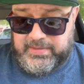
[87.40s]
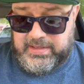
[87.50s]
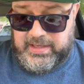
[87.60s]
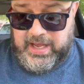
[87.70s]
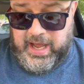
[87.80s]

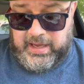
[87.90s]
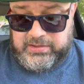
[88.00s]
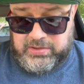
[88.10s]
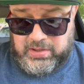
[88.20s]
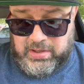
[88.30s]
yeah,
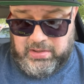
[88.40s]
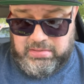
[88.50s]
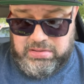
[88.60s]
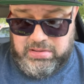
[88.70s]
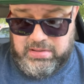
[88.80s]

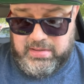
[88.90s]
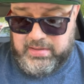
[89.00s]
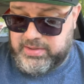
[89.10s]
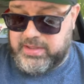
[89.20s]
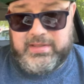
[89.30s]
so
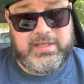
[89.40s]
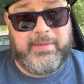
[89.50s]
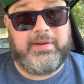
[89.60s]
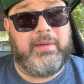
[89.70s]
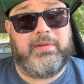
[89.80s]
just
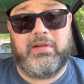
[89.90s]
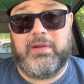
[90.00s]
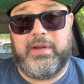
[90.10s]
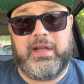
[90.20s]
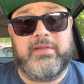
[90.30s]
step it up a
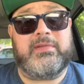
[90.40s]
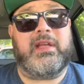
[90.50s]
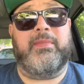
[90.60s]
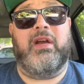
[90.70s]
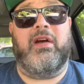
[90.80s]
little bit. Give,
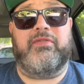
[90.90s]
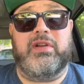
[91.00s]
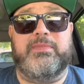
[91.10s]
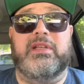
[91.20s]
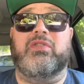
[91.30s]
give me hot
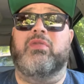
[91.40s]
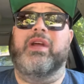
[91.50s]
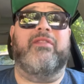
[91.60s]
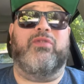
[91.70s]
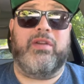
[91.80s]
food, especially when I'm
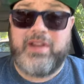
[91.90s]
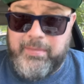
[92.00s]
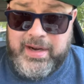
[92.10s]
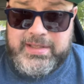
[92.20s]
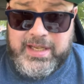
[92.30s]
waiting
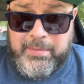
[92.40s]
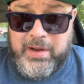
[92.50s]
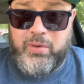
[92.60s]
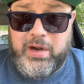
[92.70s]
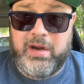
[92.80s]
45 minutes to get
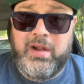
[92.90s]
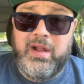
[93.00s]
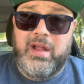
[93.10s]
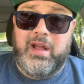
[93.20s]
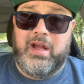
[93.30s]
my order.
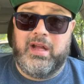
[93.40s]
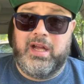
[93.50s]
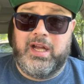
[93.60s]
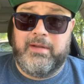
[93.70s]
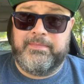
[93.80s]

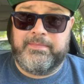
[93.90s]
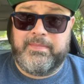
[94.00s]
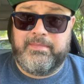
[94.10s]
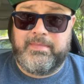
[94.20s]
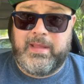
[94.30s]
Um,
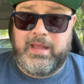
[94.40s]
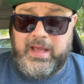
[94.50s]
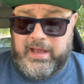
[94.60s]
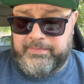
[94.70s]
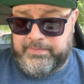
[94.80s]

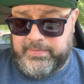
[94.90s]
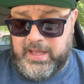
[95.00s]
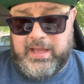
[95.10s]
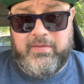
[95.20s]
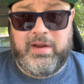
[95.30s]
yeah,
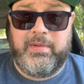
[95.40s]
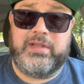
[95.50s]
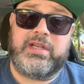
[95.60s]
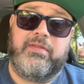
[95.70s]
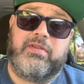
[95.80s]
thank you very
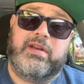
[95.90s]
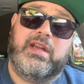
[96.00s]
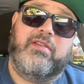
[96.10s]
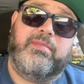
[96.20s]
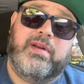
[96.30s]
much. Have a great
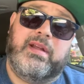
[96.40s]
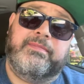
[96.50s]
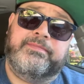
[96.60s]
day, everybody.